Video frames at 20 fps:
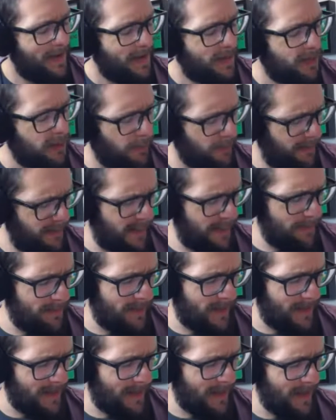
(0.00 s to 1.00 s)
So it seems
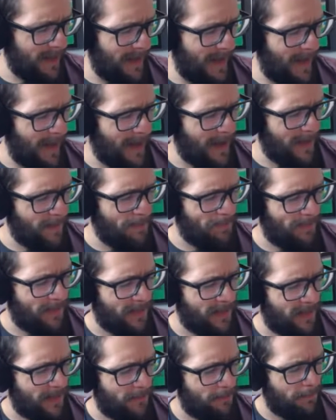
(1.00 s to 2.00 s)
like, yeah,
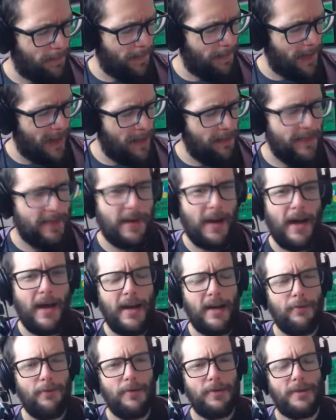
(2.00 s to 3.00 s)
maybe
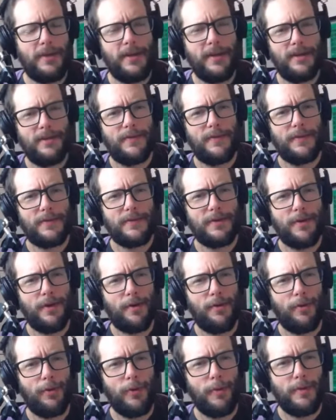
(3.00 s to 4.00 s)
not everything is
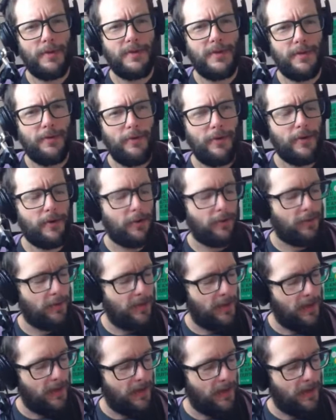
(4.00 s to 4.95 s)
physical or material.